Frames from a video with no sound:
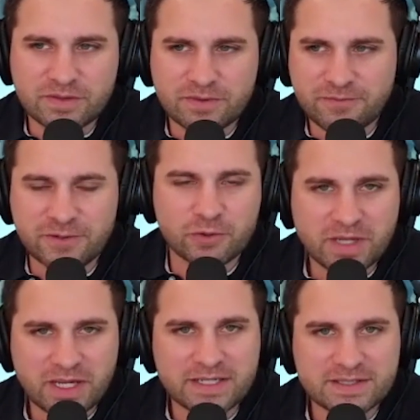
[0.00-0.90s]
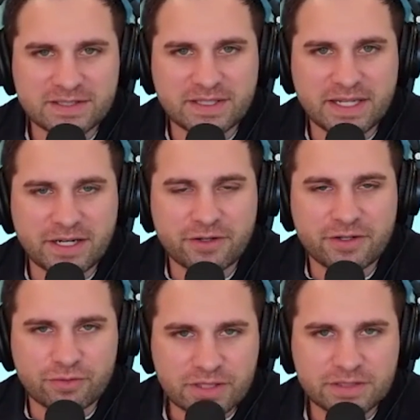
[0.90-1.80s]
film guys in the
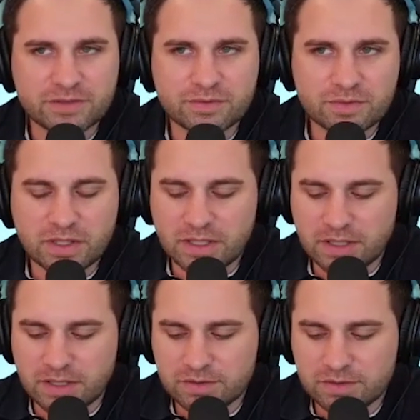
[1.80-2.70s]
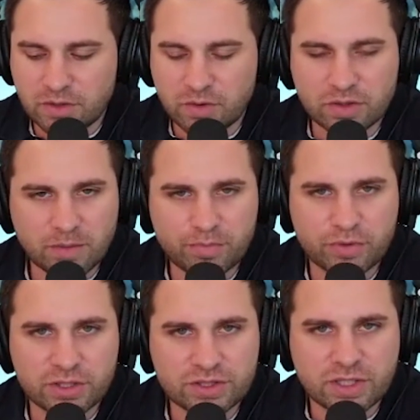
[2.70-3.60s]
area really uh, you know a
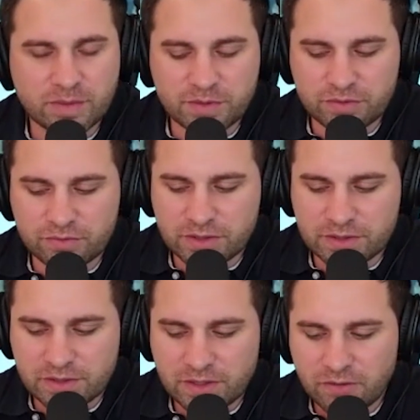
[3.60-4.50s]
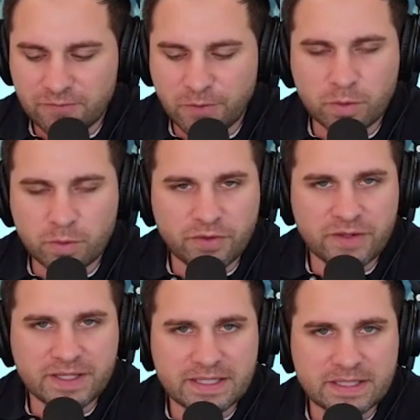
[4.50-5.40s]
production company really forward
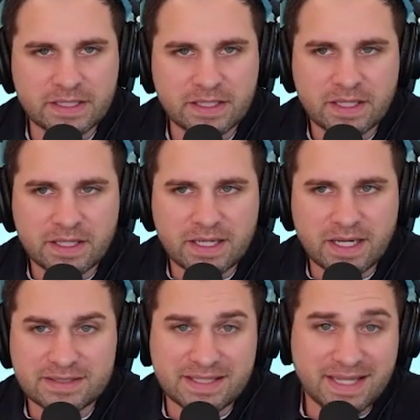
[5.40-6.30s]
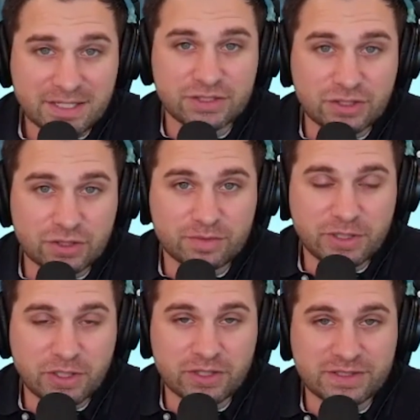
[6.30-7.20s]
thinking guys, they actually turned
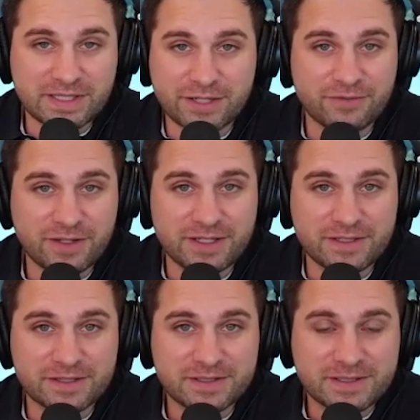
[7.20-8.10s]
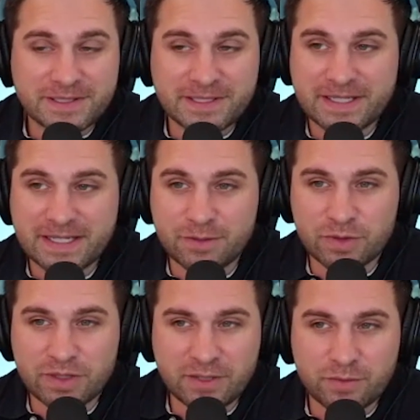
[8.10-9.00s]
me on to Gary Vee. Yeah. And it,
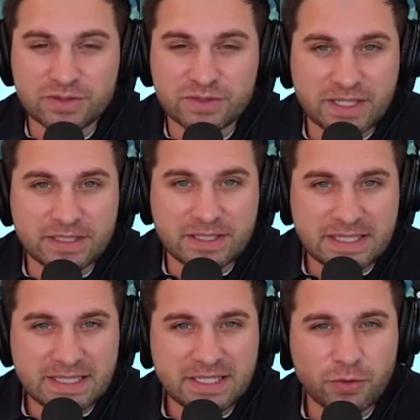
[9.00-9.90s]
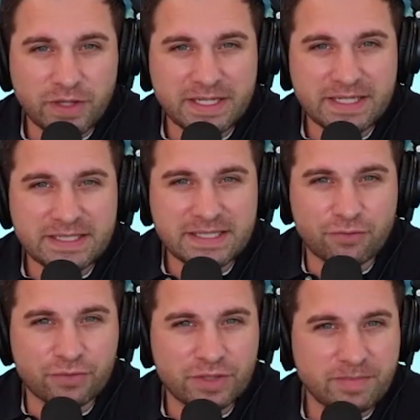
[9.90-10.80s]
was and it was a keynote that he did
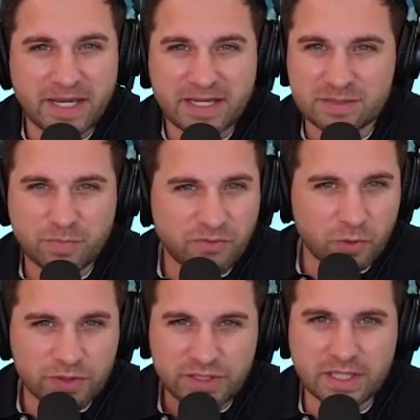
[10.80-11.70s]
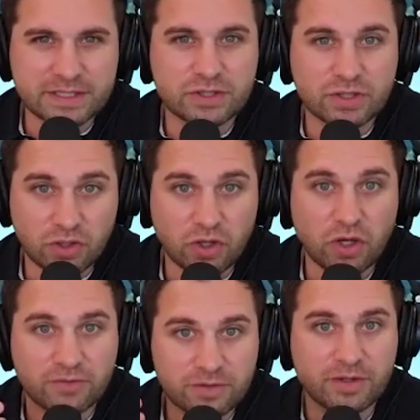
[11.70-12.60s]
at Remax before he like took
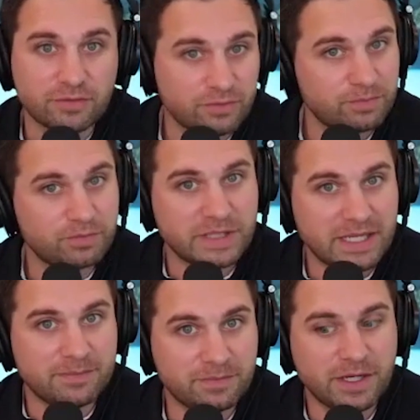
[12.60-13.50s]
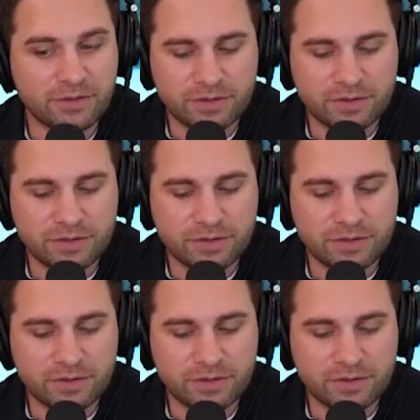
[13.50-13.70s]
off and, and became Gary